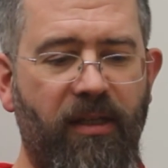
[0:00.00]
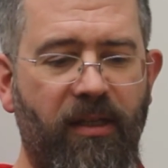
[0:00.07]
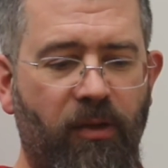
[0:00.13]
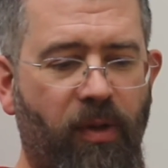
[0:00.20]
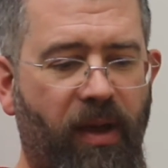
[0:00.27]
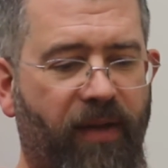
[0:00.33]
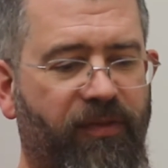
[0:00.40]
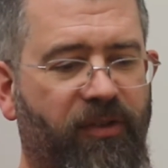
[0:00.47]

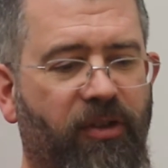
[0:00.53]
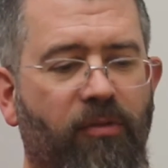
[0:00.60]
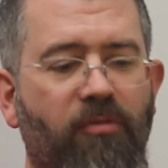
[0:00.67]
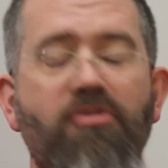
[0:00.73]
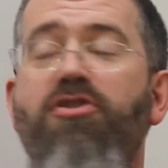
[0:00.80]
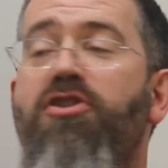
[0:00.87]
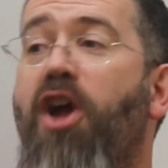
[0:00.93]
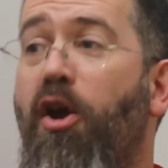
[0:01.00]
you have to
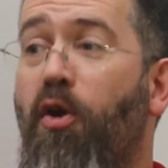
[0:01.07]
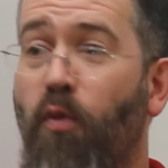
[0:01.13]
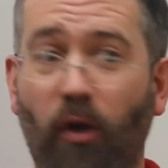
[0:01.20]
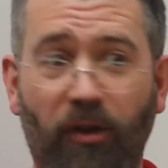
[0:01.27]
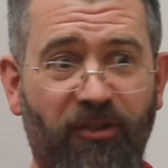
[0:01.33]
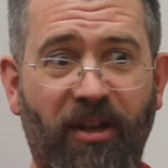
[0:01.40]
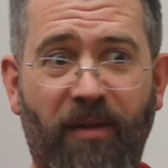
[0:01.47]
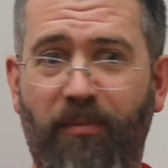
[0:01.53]
know
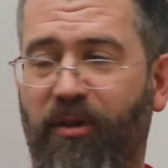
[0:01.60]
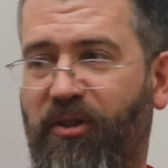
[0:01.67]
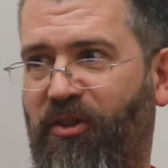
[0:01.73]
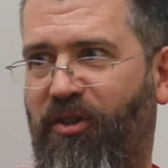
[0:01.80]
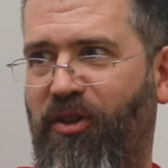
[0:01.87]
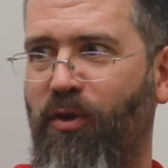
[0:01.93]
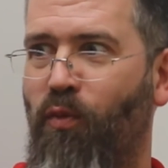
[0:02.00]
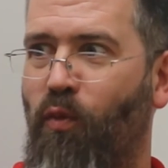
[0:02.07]
what
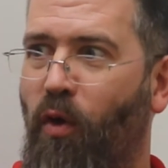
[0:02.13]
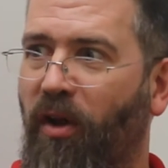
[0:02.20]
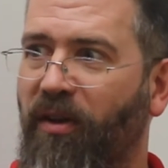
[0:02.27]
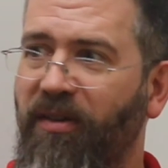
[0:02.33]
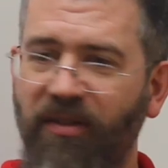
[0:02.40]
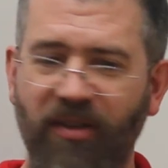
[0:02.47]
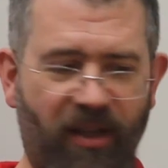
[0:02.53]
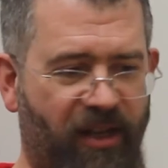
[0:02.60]
temperatures you
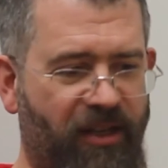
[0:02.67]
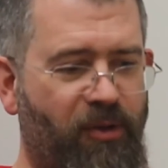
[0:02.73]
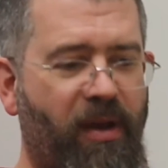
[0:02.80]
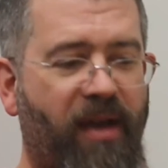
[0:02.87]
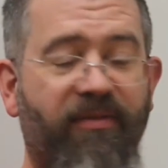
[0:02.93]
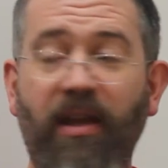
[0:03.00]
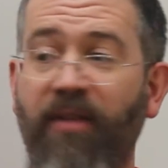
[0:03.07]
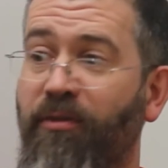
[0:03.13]
want, and you
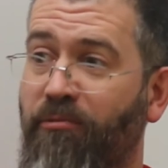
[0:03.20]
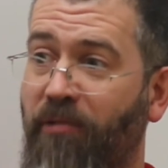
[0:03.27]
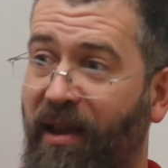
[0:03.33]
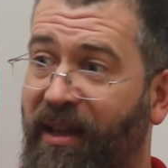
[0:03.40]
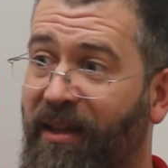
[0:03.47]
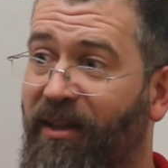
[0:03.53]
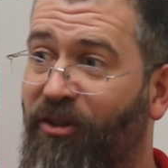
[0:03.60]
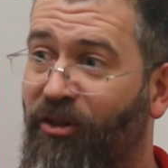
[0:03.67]
have to have a
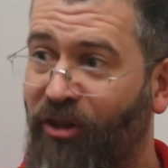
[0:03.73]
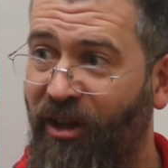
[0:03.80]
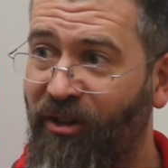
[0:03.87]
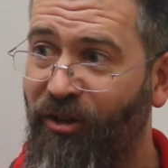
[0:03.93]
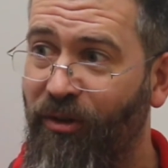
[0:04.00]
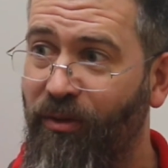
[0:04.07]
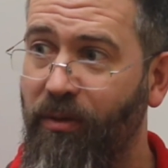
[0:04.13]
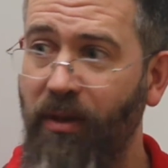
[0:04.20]
regular
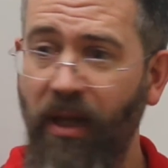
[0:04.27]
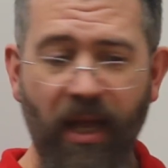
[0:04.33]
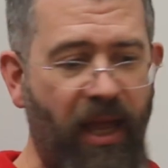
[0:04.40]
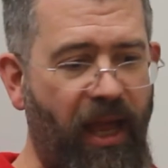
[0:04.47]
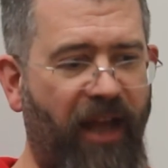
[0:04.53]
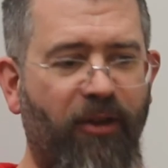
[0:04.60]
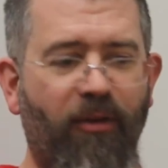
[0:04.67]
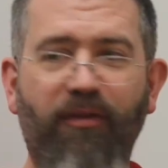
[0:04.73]
schedule,
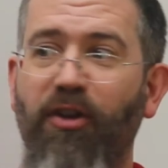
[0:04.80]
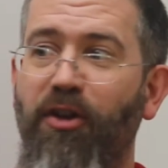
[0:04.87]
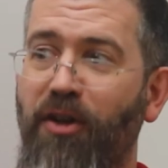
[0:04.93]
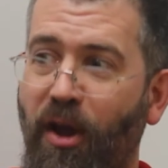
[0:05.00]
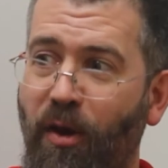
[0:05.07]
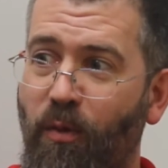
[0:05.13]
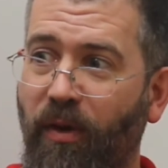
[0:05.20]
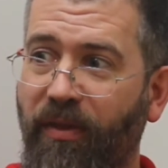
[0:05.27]
and you have to
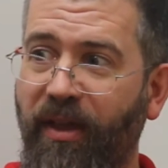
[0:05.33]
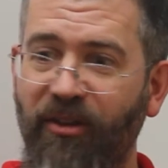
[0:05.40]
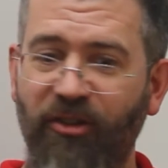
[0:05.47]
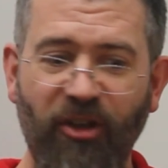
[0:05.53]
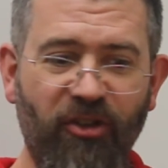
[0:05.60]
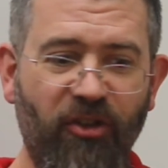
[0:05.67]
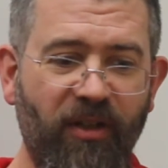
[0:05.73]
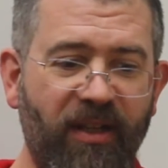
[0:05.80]
know what that
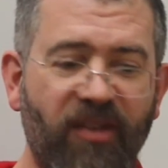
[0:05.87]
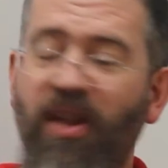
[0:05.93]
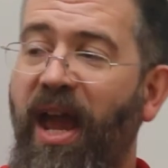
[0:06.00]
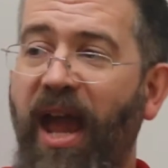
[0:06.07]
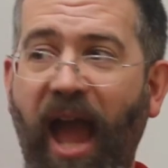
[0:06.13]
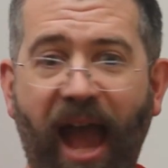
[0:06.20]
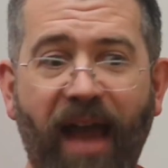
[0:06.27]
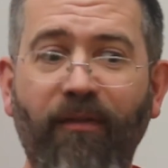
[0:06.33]
schedule is.
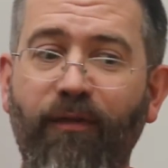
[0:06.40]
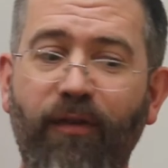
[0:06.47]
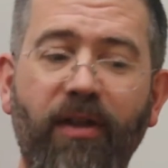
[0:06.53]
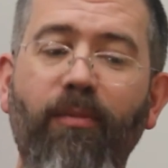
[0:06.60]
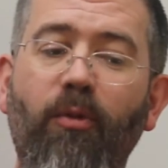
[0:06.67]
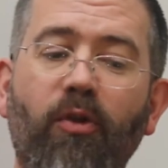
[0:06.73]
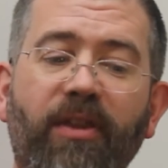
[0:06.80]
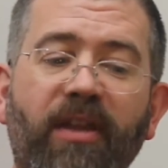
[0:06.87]
And
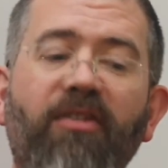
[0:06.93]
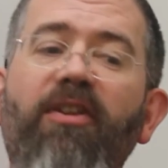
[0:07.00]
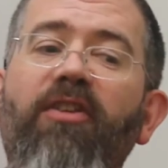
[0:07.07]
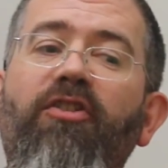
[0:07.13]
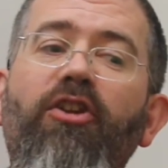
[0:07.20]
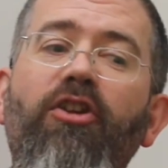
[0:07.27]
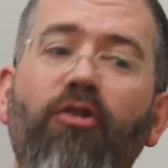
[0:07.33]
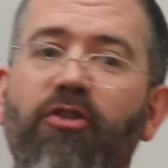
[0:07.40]
furthermore, these
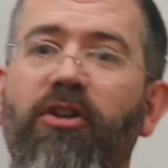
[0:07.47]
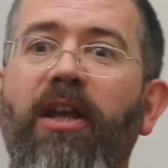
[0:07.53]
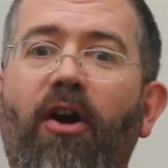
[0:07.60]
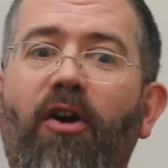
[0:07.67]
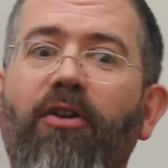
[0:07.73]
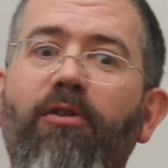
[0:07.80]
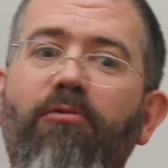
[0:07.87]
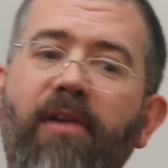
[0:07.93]
things are usually
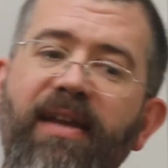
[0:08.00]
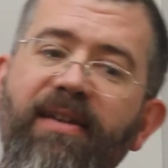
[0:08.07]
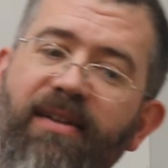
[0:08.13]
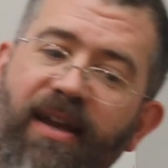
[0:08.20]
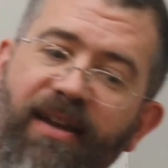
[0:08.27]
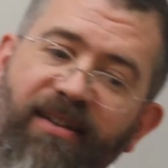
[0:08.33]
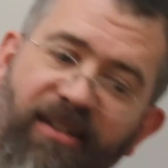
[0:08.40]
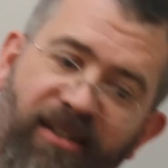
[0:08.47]
on a
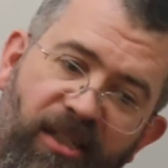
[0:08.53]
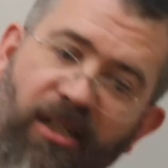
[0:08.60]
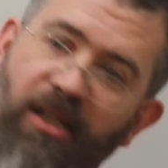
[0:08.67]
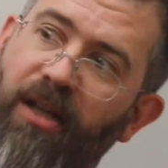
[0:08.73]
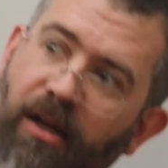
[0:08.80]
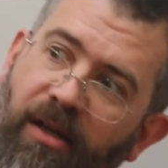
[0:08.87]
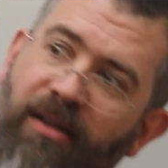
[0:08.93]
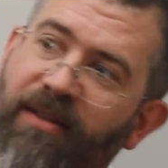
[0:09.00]
radiator
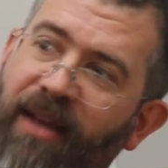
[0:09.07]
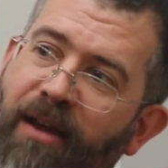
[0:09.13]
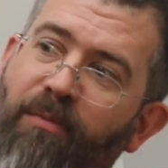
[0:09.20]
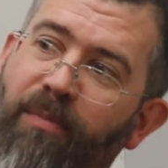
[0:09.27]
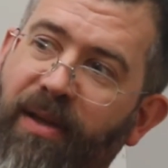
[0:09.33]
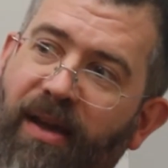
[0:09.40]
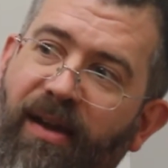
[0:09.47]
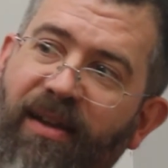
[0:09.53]
stuck
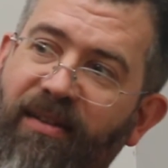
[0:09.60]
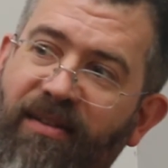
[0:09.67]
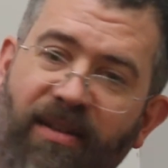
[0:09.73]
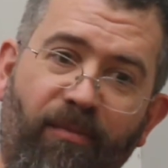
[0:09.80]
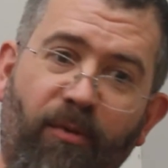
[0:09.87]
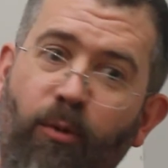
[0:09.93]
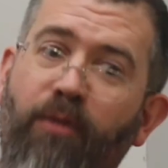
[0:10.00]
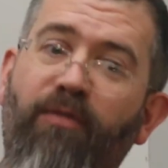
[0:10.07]
down behind
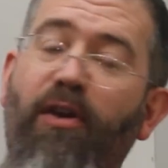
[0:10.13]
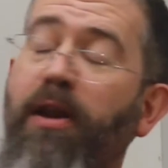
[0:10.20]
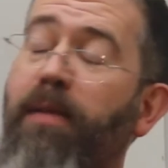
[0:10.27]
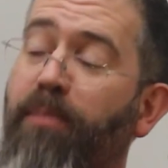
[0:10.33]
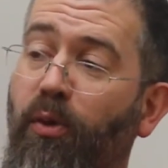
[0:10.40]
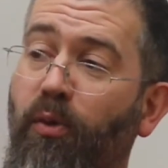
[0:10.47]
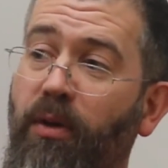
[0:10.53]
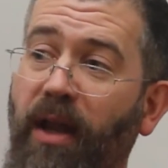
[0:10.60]
something with very
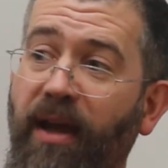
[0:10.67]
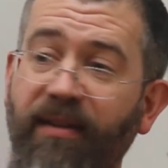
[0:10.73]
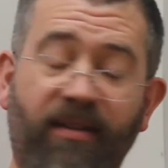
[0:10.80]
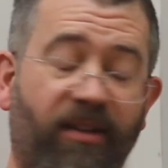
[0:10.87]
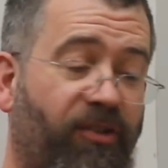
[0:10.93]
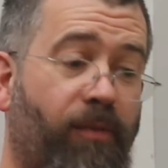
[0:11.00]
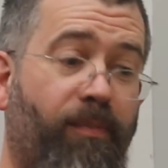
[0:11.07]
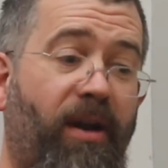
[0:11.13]
poor
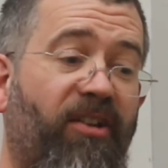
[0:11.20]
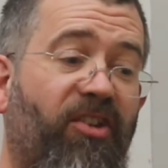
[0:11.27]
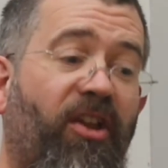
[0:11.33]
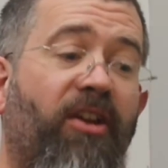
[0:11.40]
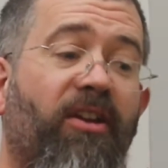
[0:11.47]
lighting. So in practice, I